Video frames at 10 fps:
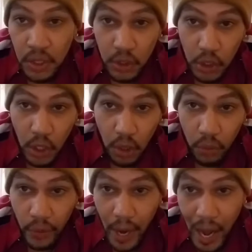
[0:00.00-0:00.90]
the
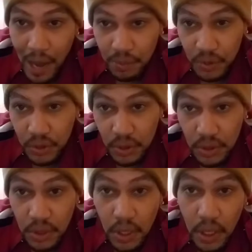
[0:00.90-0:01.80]
lower abs,
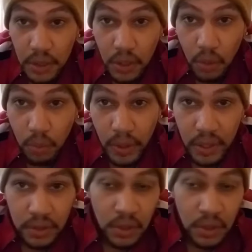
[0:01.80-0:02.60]
and the oblique